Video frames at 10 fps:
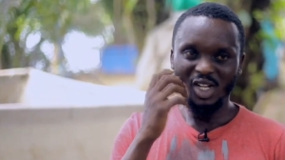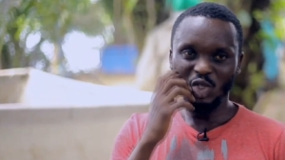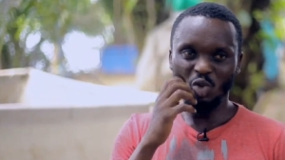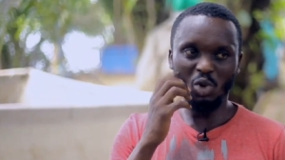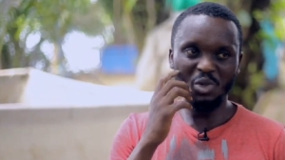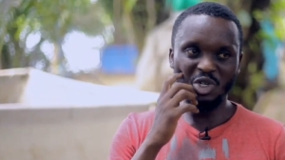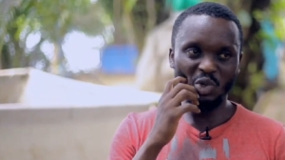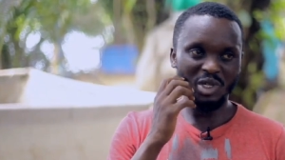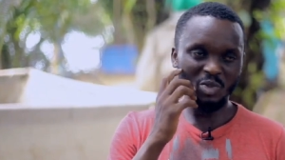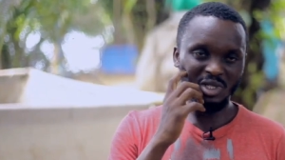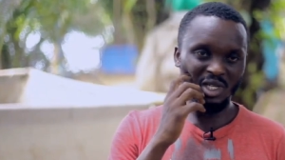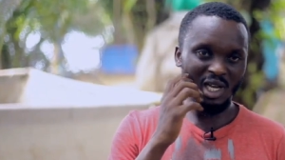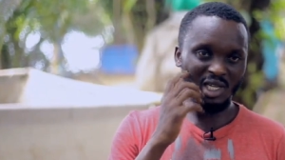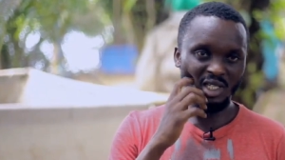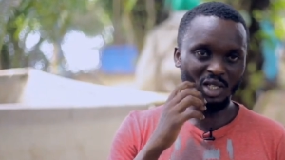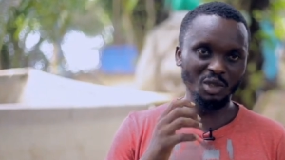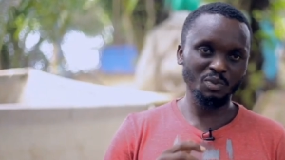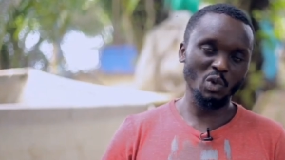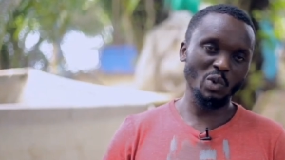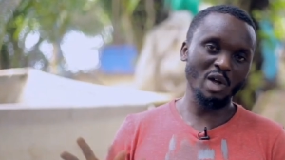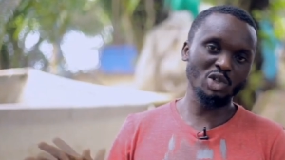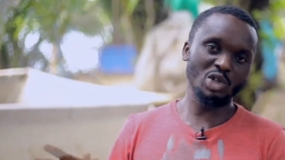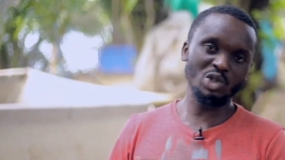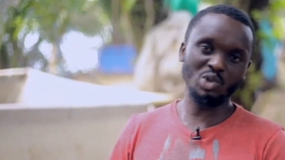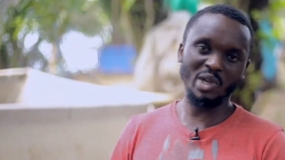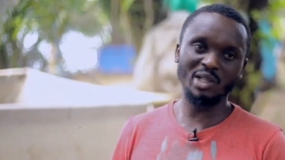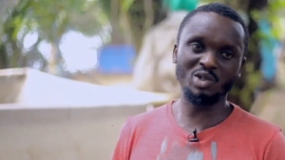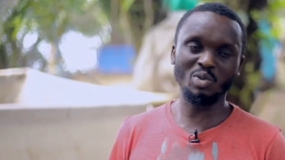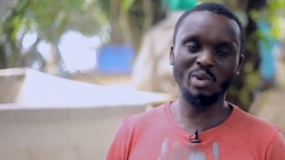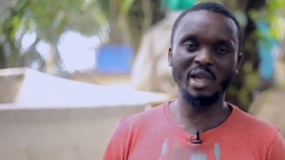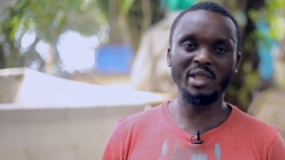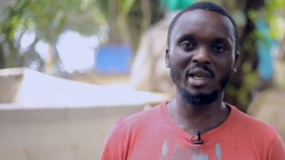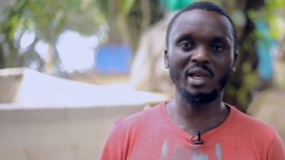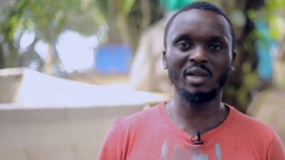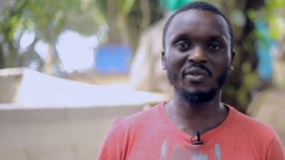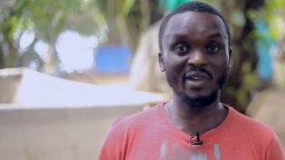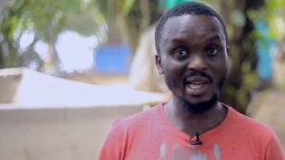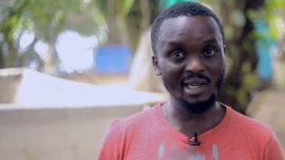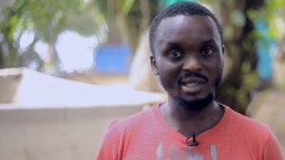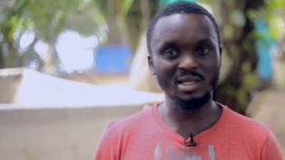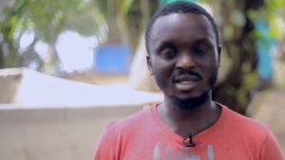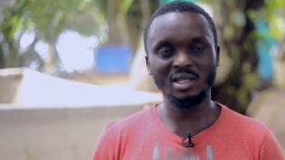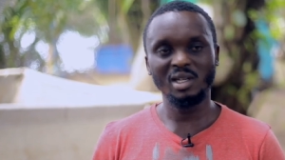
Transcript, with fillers: So what we do is basically we outsource to get to buy the fingerlings.